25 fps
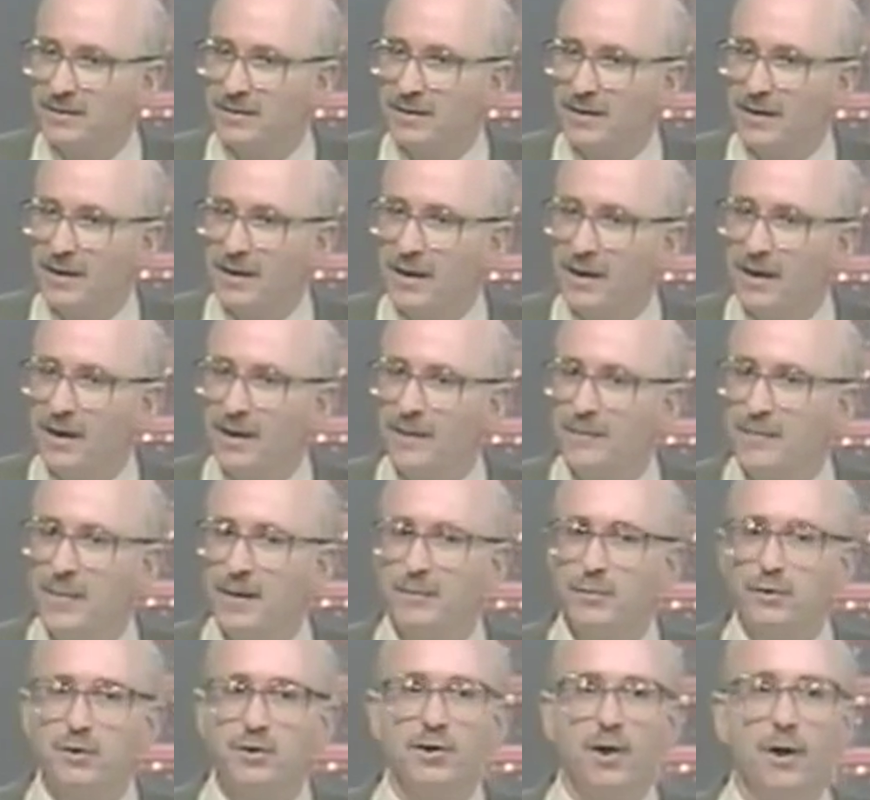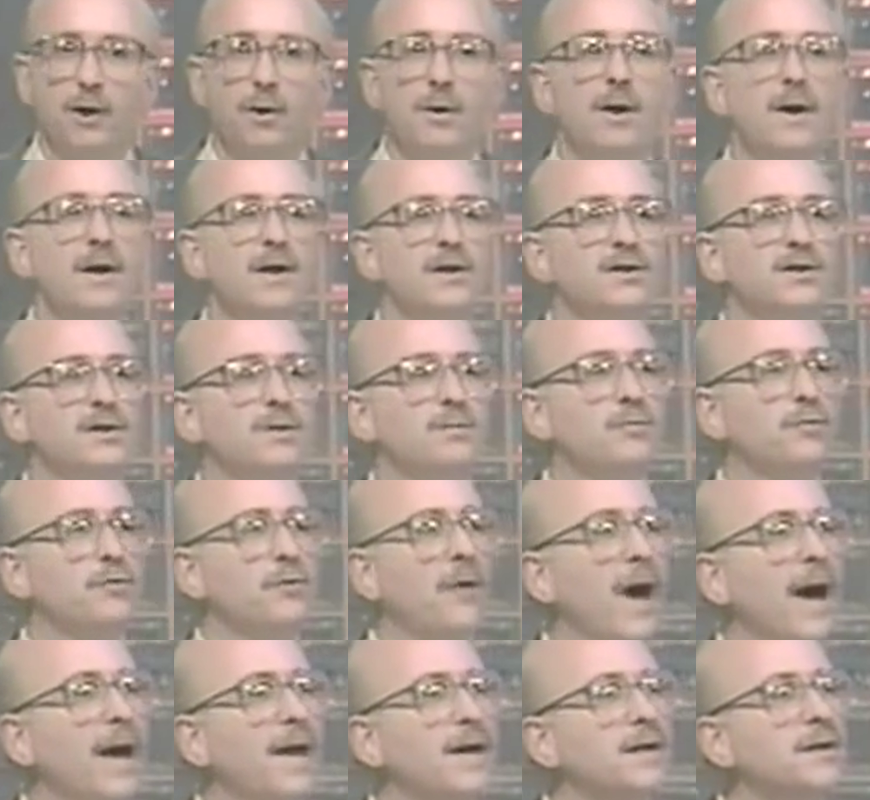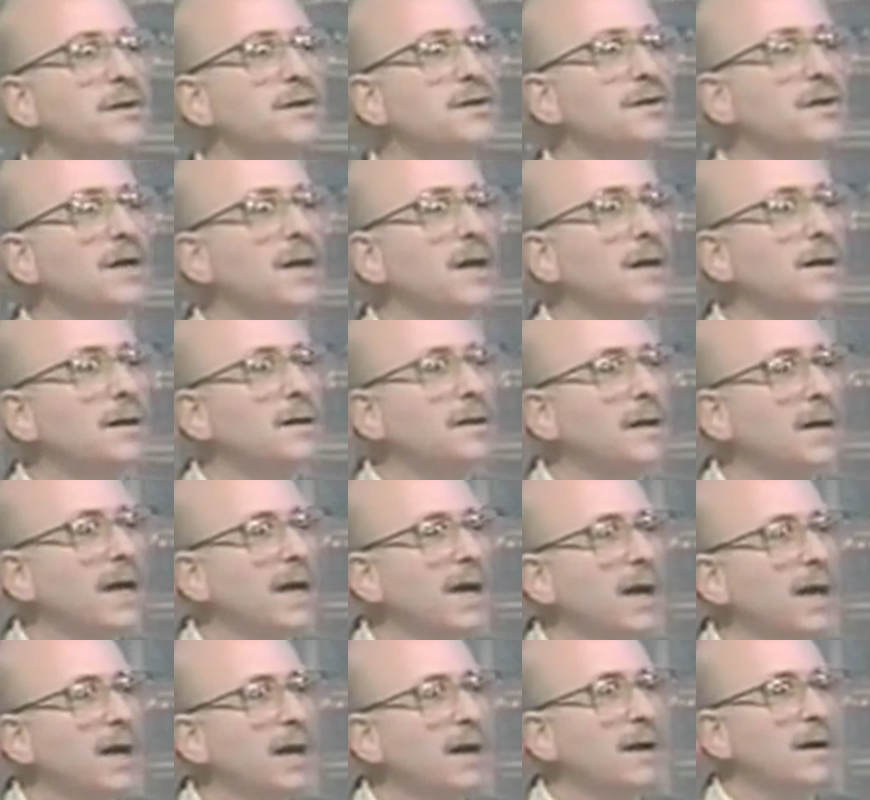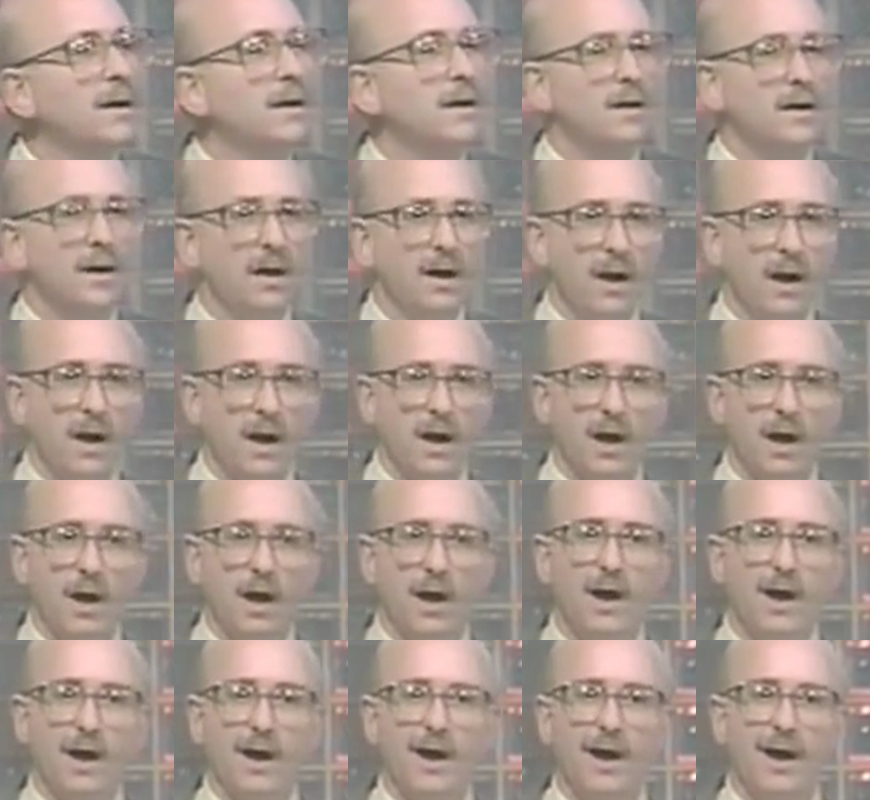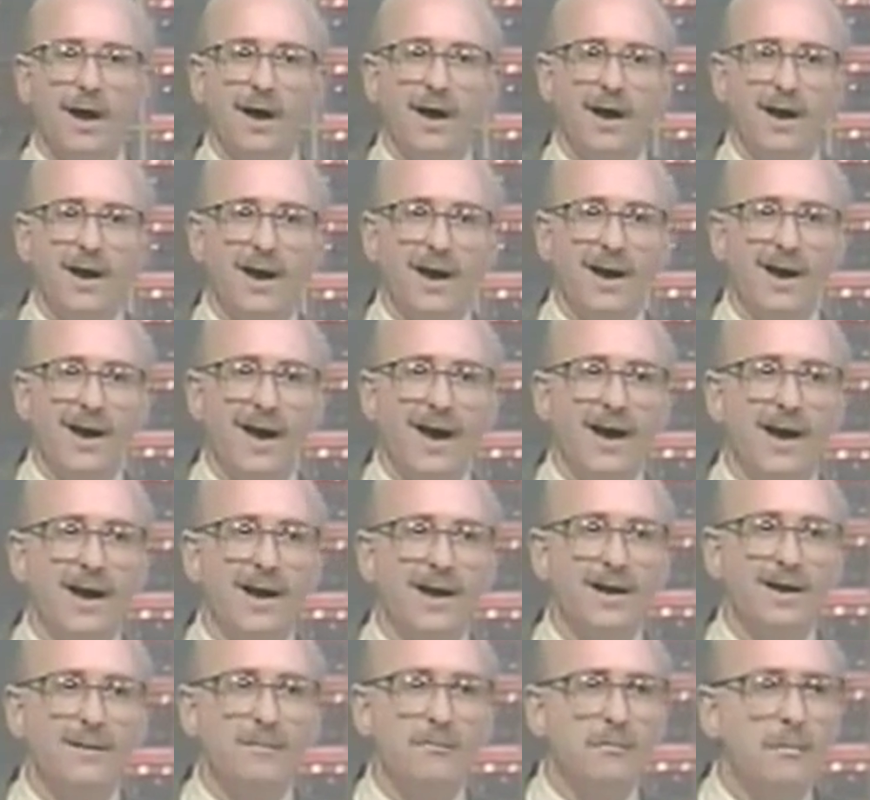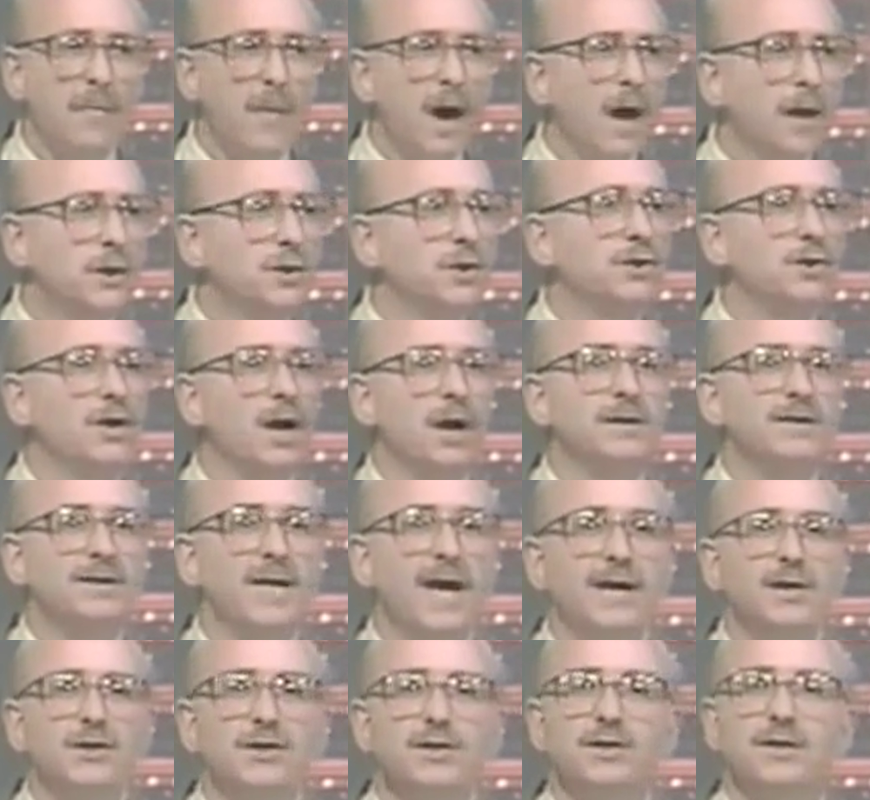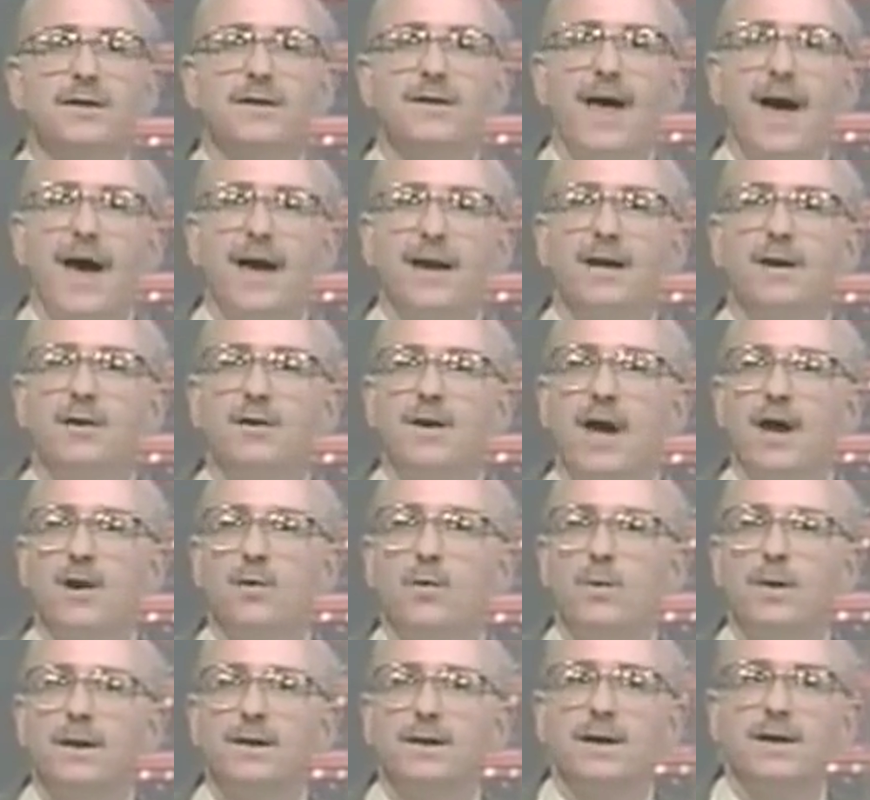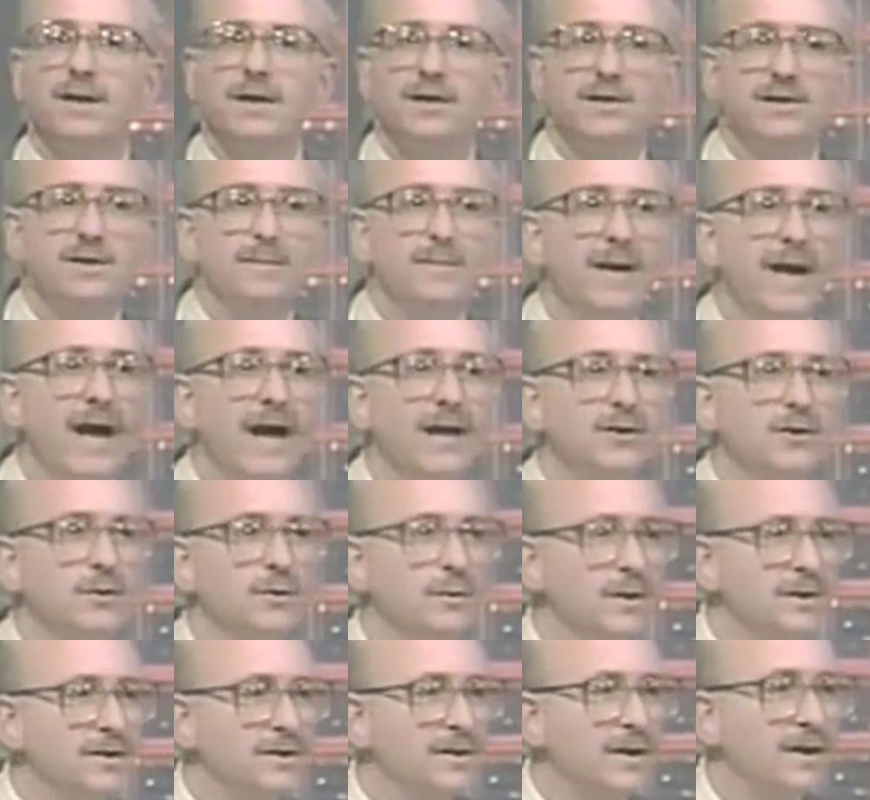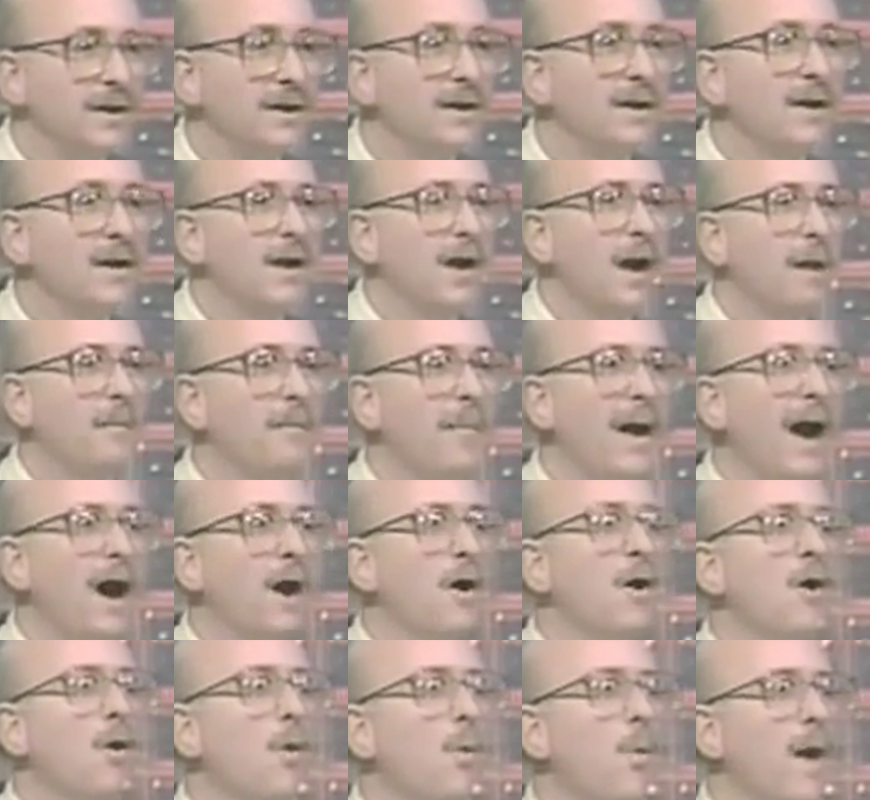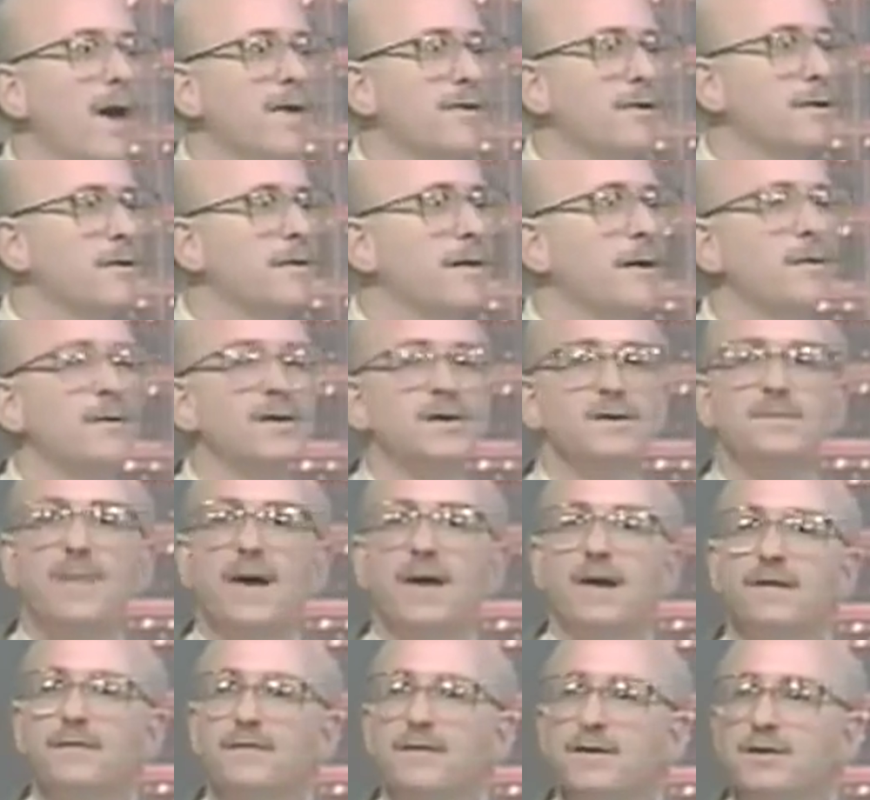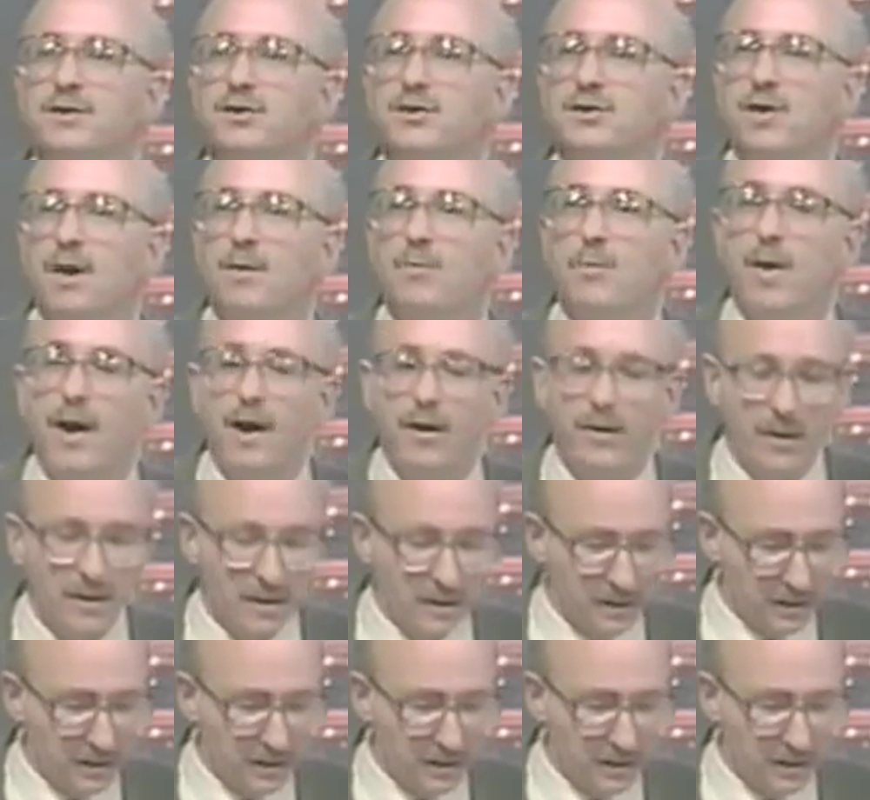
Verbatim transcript: Uh, people show surprisingly uh, much attention to that and, and willingness to be altruistic about whether there is benefit somewhere in the